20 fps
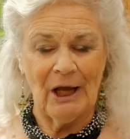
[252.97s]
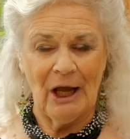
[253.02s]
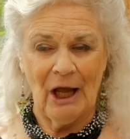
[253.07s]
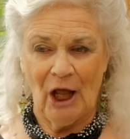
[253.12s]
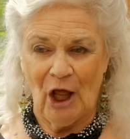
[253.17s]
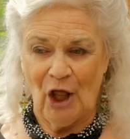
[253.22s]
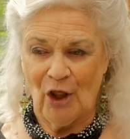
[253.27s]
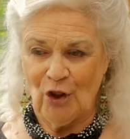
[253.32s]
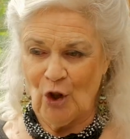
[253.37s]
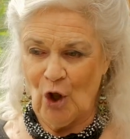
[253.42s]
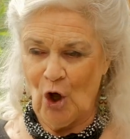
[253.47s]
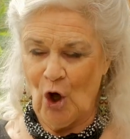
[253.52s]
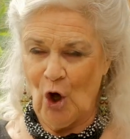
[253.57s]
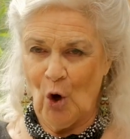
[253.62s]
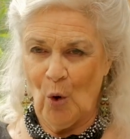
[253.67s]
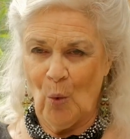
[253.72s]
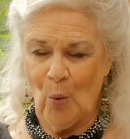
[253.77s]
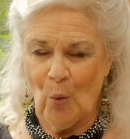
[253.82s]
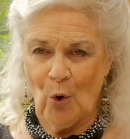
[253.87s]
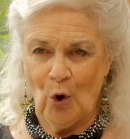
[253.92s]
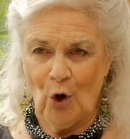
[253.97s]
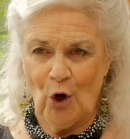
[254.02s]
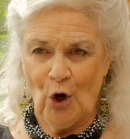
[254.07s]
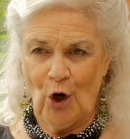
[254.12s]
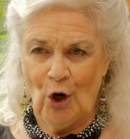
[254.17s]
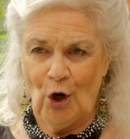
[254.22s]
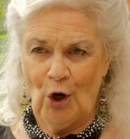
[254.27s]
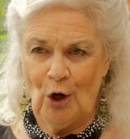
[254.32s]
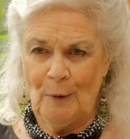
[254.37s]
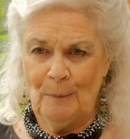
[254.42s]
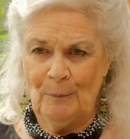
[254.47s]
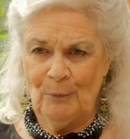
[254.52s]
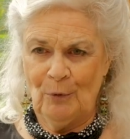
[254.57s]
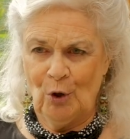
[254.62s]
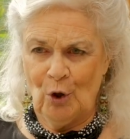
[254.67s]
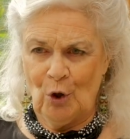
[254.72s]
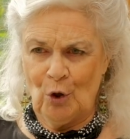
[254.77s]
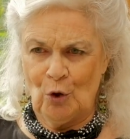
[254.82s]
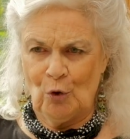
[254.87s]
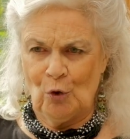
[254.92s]
And the
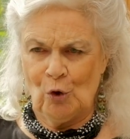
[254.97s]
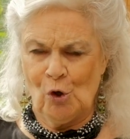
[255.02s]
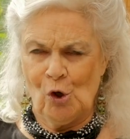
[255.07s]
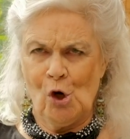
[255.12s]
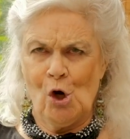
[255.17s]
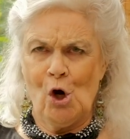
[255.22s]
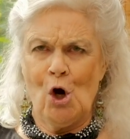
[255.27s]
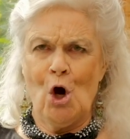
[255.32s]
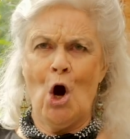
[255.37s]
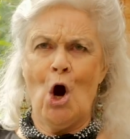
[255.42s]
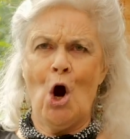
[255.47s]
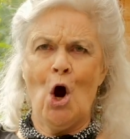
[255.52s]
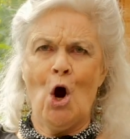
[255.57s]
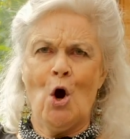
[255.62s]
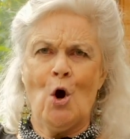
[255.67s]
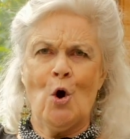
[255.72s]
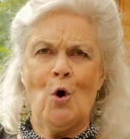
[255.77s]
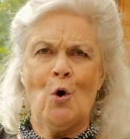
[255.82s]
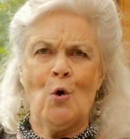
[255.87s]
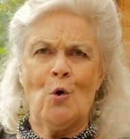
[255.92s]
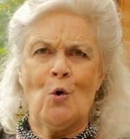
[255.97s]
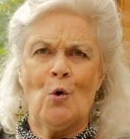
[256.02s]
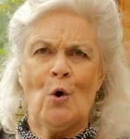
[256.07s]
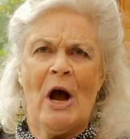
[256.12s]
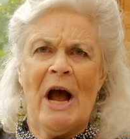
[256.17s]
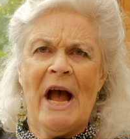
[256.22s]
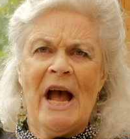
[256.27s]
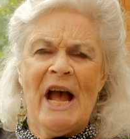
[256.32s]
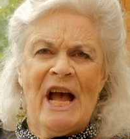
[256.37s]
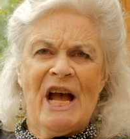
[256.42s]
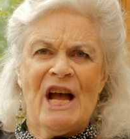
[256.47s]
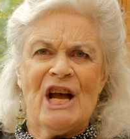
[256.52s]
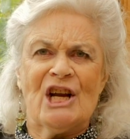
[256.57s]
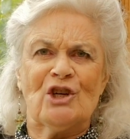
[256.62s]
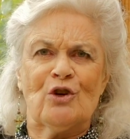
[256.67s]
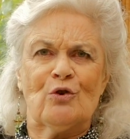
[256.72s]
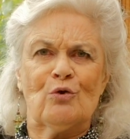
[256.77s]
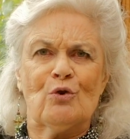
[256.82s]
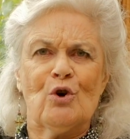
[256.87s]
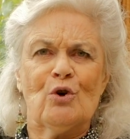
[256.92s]
worm grew.
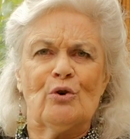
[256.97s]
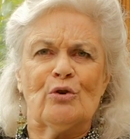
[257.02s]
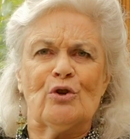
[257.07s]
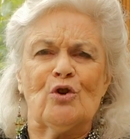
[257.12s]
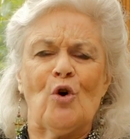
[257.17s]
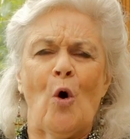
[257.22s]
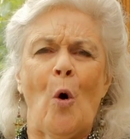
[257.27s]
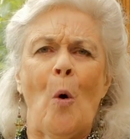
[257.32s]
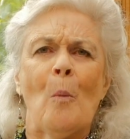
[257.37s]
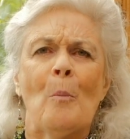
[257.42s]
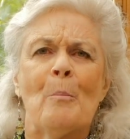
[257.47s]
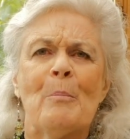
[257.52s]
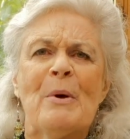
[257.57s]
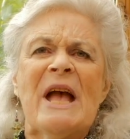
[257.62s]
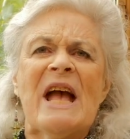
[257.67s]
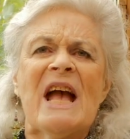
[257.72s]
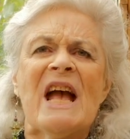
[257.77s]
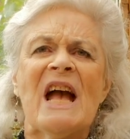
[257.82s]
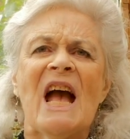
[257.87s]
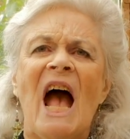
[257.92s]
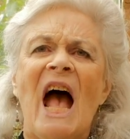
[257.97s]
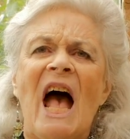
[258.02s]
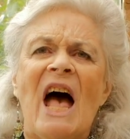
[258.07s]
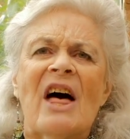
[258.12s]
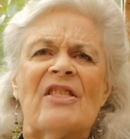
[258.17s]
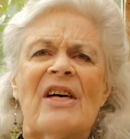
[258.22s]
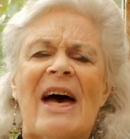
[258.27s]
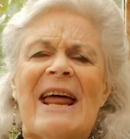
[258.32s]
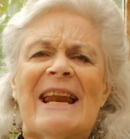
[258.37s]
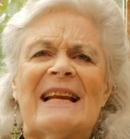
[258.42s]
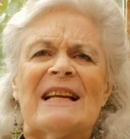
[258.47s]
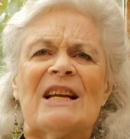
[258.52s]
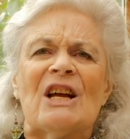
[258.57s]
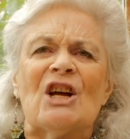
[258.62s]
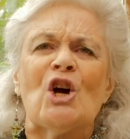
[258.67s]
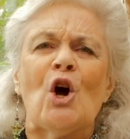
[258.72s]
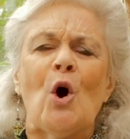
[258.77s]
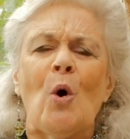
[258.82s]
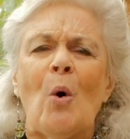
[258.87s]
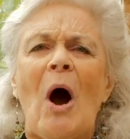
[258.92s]
It grew so big that it
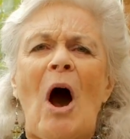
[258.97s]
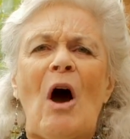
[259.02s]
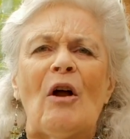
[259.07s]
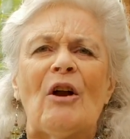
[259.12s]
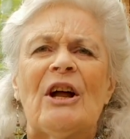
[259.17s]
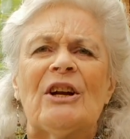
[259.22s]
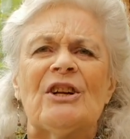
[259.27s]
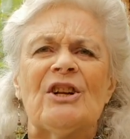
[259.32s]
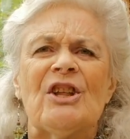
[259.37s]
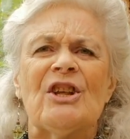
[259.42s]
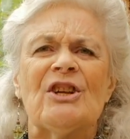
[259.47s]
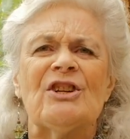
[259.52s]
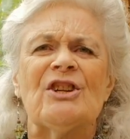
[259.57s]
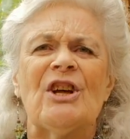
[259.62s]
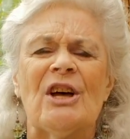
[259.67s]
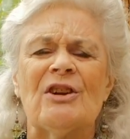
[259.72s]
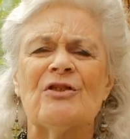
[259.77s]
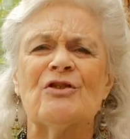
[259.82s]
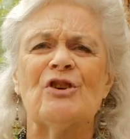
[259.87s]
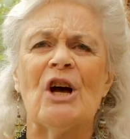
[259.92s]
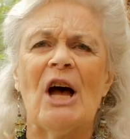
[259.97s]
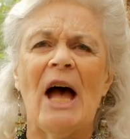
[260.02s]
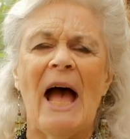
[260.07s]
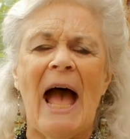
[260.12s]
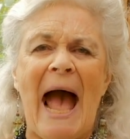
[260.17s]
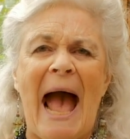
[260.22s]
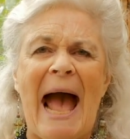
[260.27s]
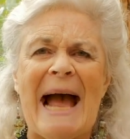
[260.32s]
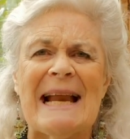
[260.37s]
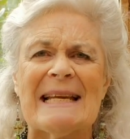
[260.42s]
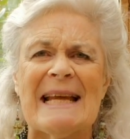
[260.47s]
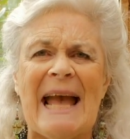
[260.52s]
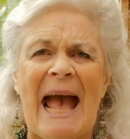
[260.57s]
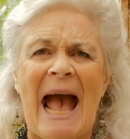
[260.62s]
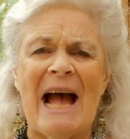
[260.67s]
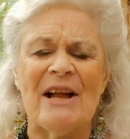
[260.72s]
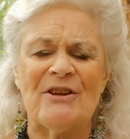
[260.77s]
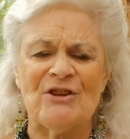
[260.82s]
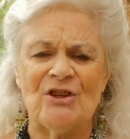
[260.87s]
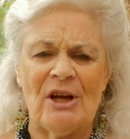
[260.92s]
could go out onto the tundra and
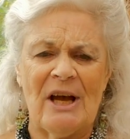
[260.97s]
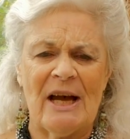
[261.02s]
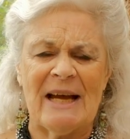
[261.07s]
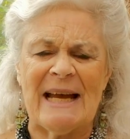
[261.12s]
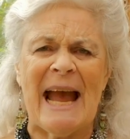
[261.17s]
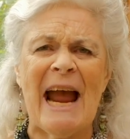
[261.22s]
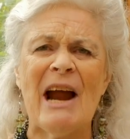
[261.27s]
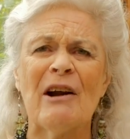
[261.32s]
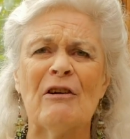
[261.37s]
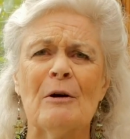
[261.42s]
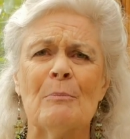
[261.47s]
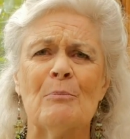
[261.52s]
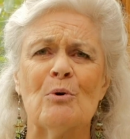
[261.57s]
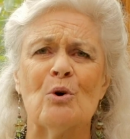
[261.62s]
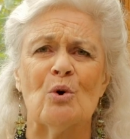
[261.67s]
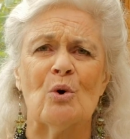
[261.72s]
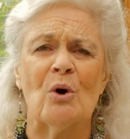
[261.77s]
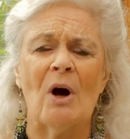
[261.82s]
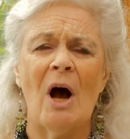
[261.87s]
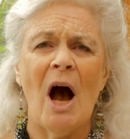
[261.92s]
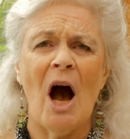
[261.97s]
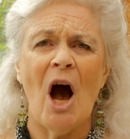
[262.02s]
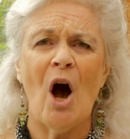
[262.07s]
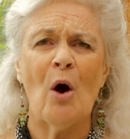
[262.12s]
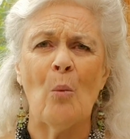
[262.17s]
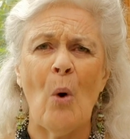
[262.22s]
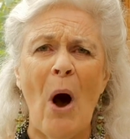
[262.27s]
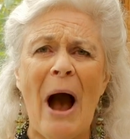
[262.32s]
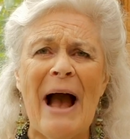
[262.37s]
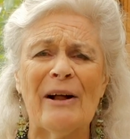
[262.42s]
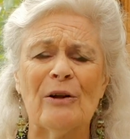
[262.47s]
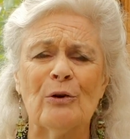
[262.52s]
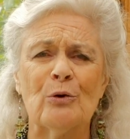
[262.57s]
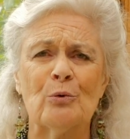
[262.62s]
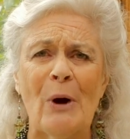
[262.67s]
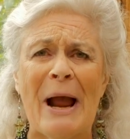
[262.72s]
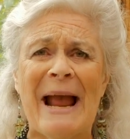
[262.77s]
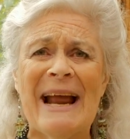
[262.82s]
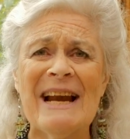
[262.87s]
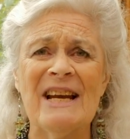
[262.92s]
catch a caribou, a wild
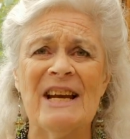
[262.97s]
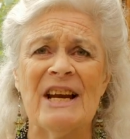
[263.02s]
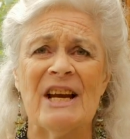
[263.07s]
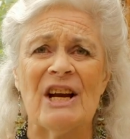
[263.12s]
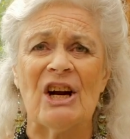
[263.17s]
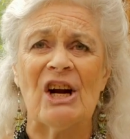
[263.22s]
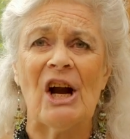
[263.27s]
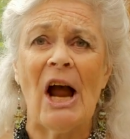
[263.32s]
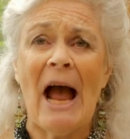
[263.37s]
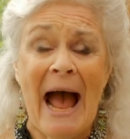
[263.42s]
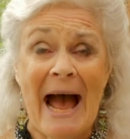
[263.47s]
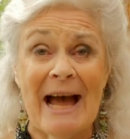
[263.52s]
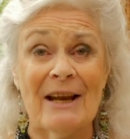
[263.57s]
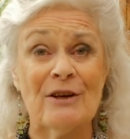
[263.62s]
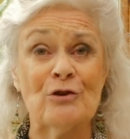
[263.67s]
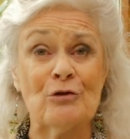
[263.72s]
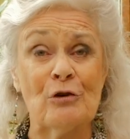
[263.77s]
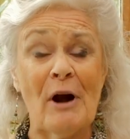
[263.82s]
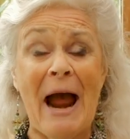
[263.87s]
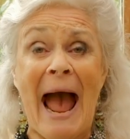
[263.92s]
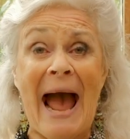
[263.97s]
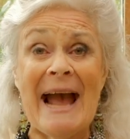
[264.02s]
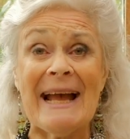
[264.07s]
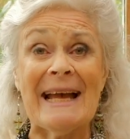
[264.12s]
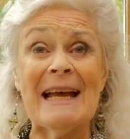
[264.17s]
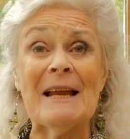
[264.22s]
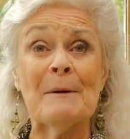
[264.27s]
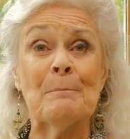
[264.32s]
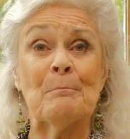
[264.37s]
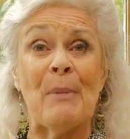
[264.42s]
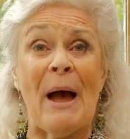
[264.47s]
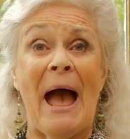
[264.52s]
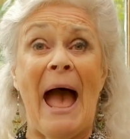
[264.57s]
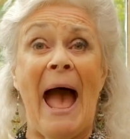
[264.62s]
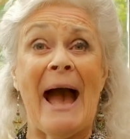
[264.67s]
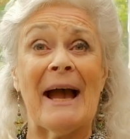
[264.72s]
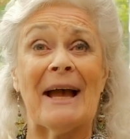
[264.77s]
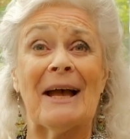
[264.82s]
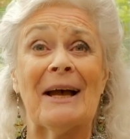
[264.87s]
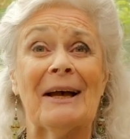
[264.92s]
reindeer, and drag it
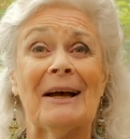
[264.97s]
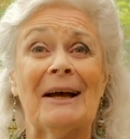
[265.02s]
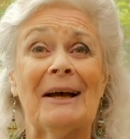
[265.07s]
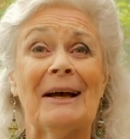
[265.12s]
back.